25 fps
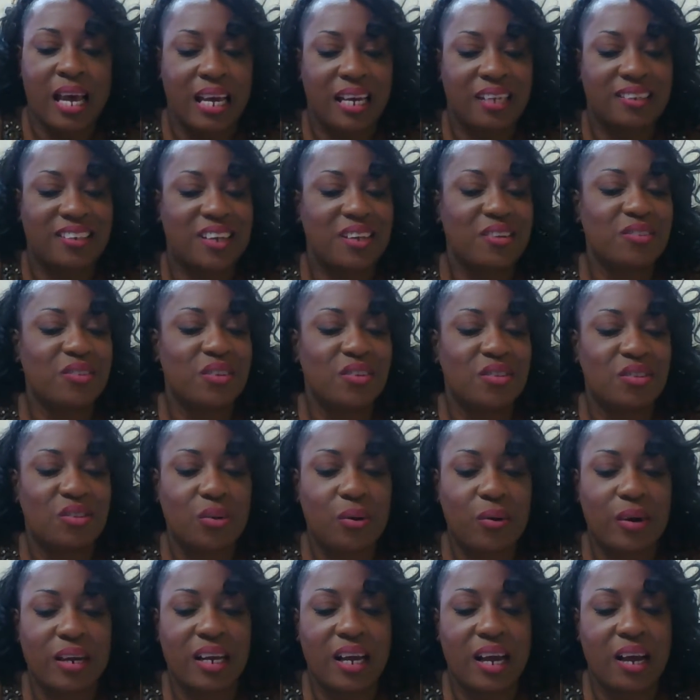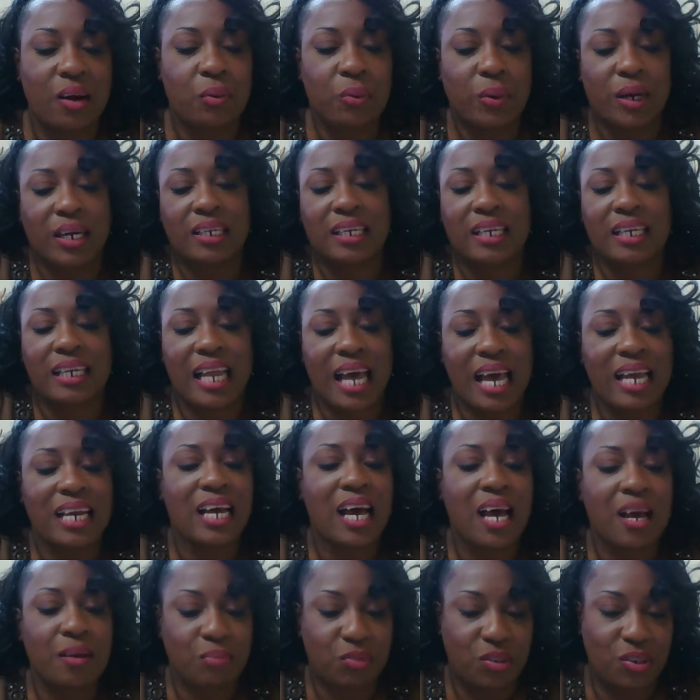It tells the story of what
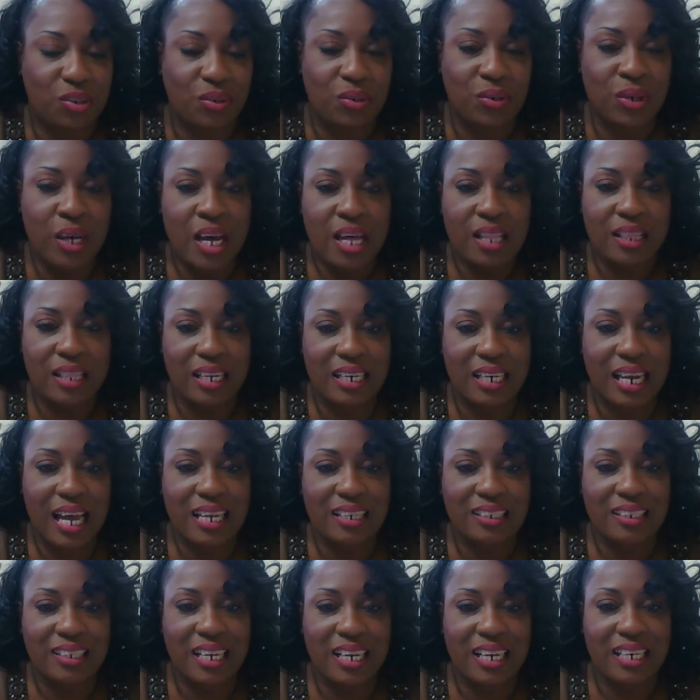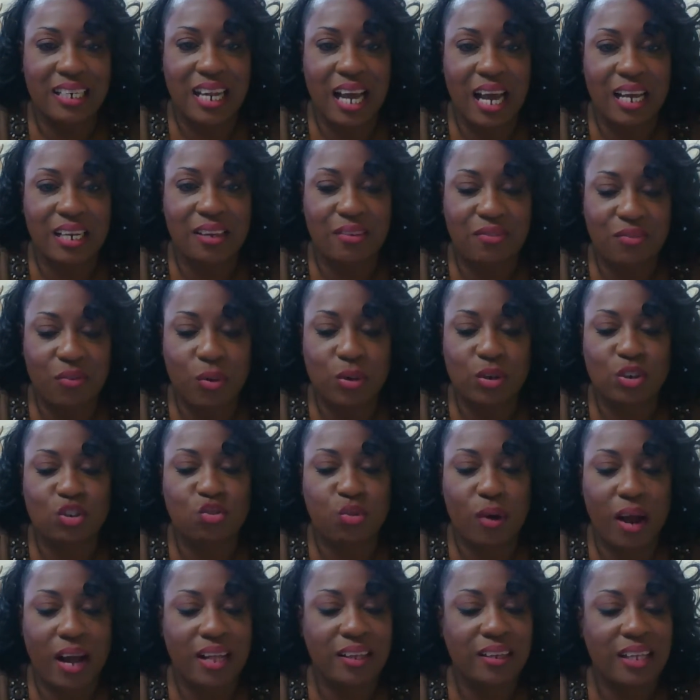led up to the 1994
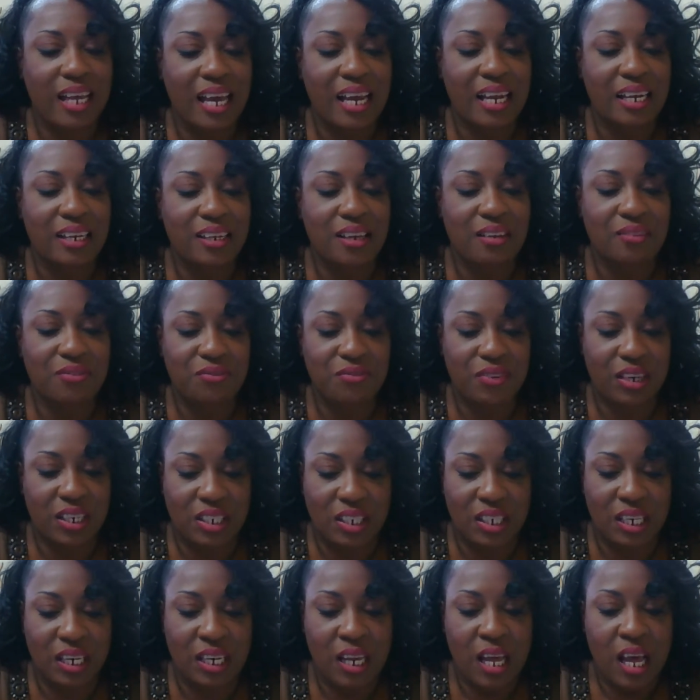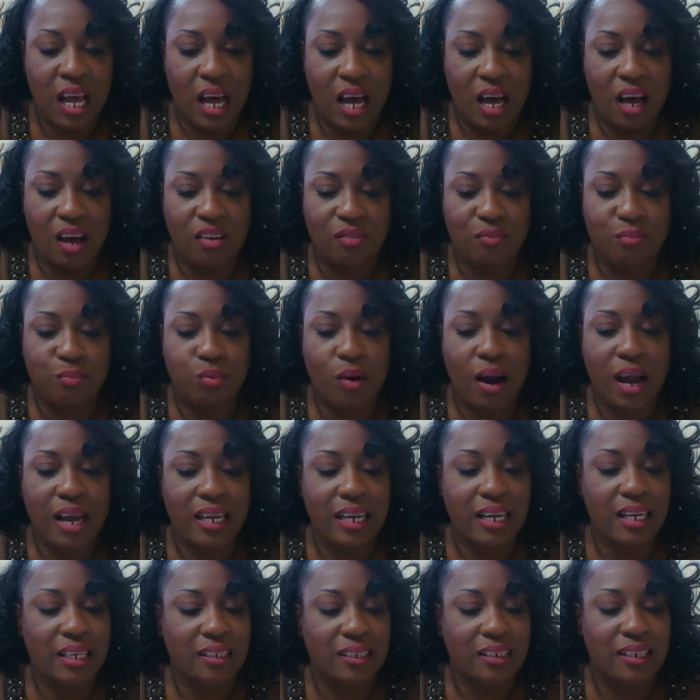trial and conviction of
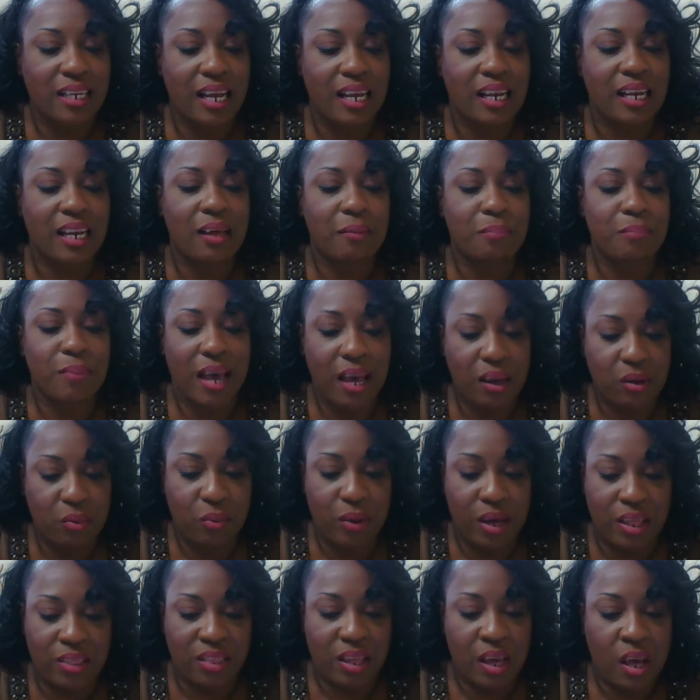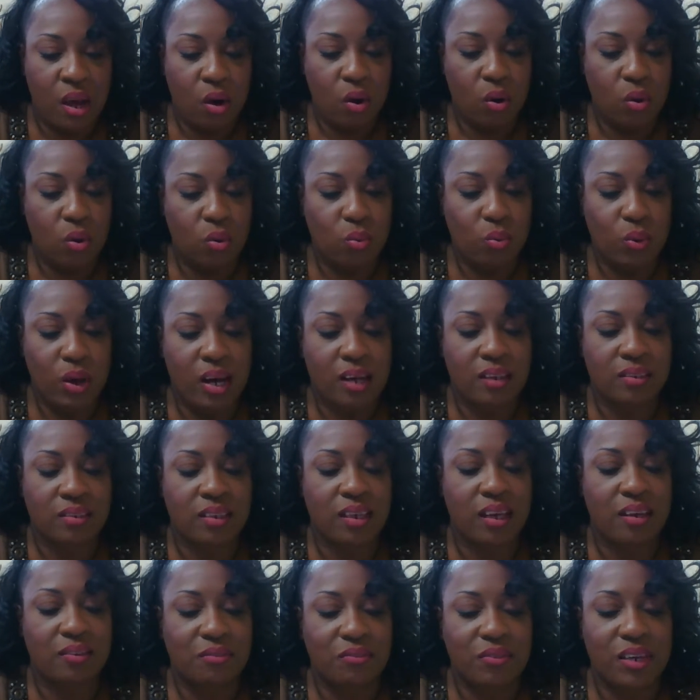Brian De La Beckwith, who
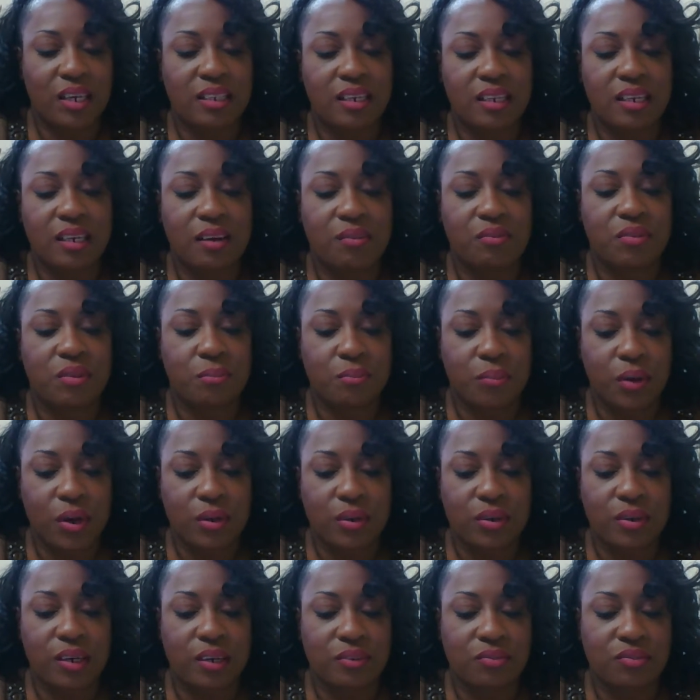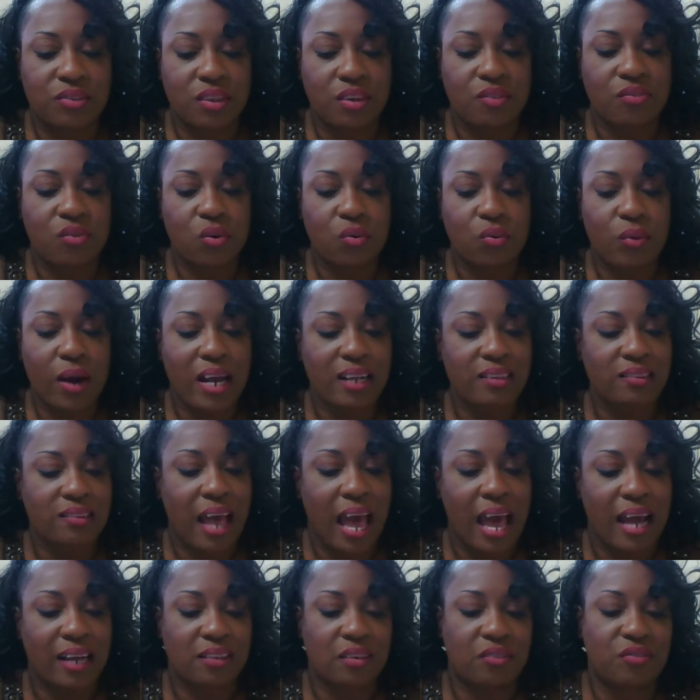was convicted of the murder of civil rights
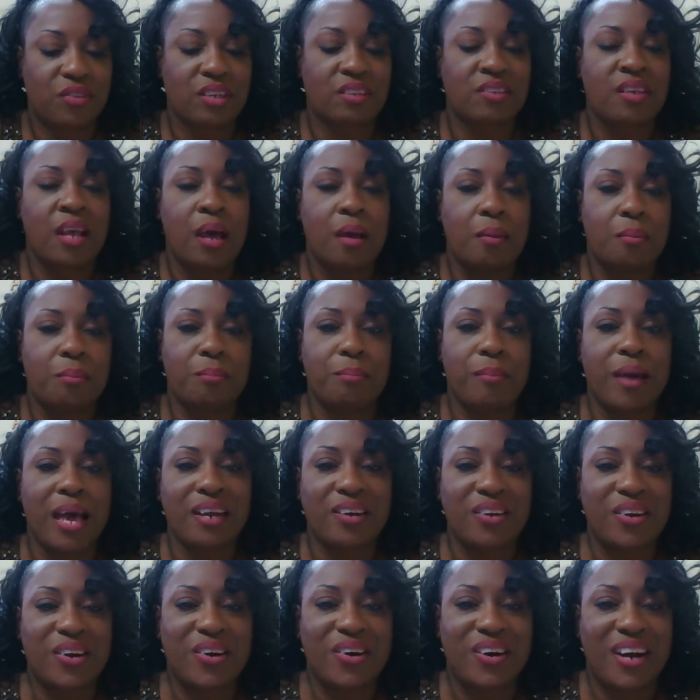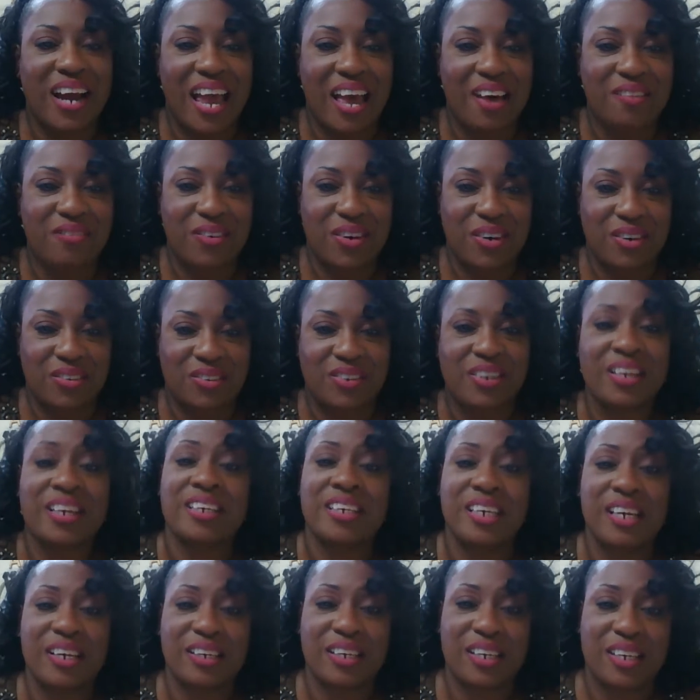activist Medgar
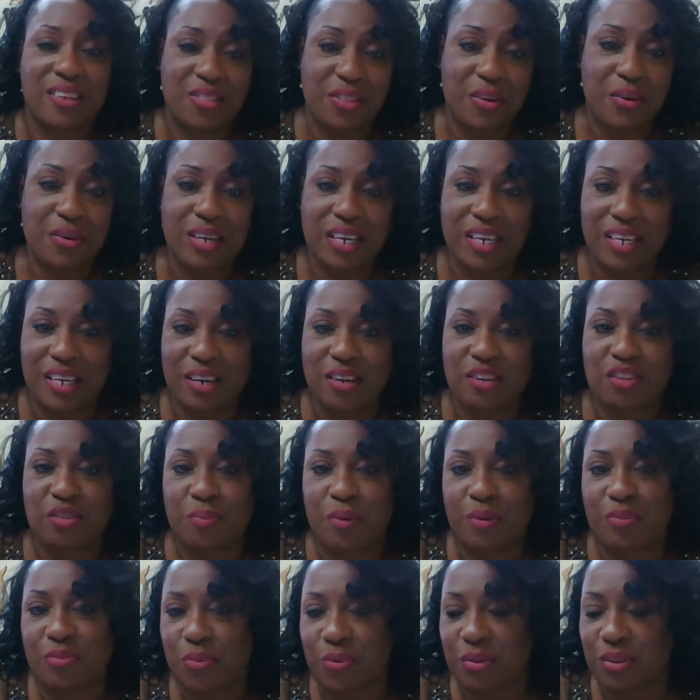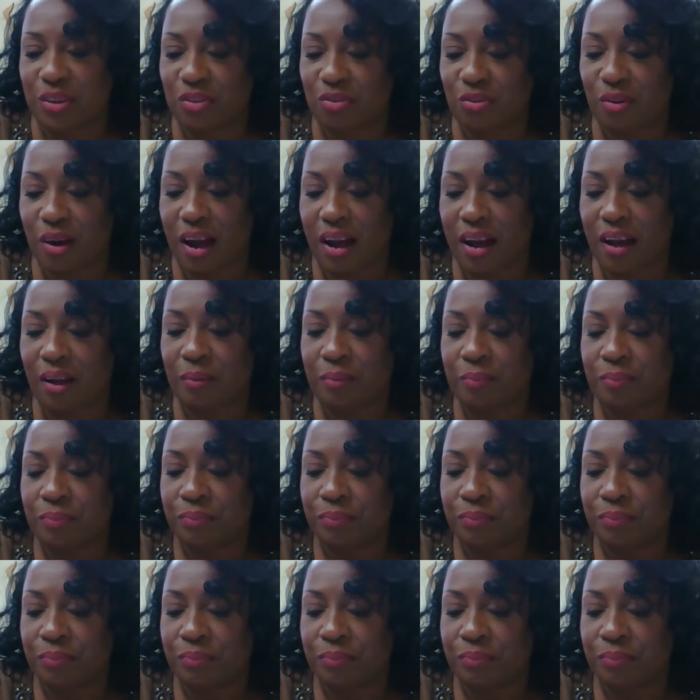Evers nearly 30 years before the trial.